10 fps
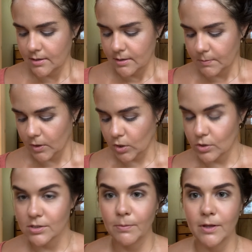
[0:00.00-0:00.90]
I'm gonna
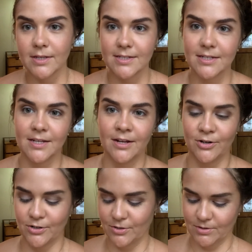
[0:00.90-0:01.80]
close up all these
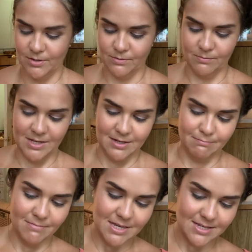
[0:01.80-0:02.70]
containers so I don't make a
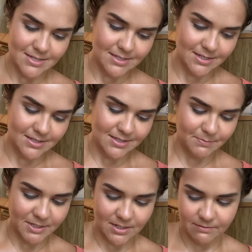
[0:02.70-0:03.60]
mess and
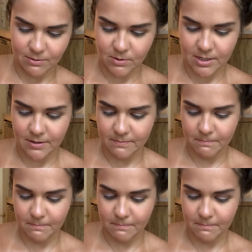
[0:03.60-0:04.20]
spill it everywhere.